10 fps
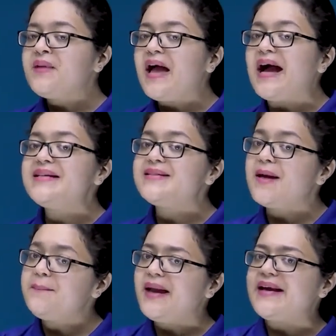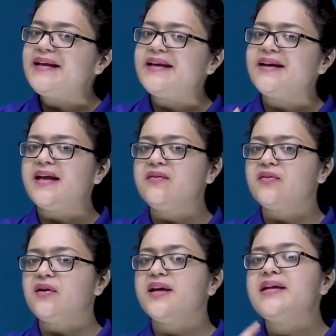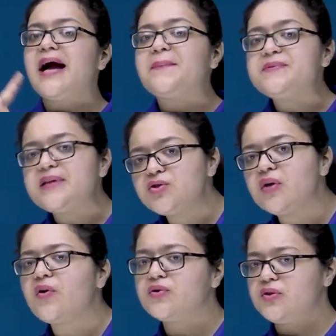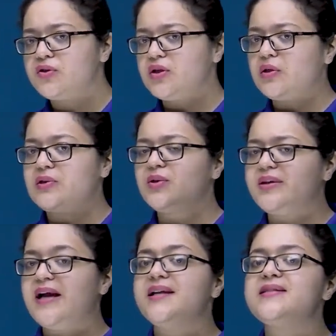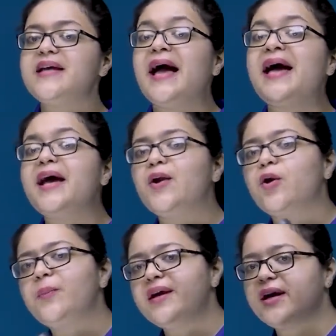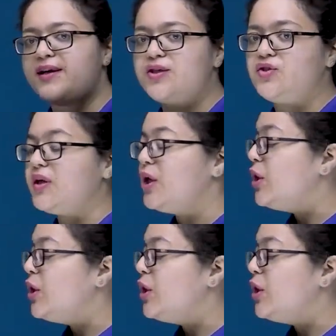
and some bacteria can work in absence of oxygen also, that is anaerobic condition.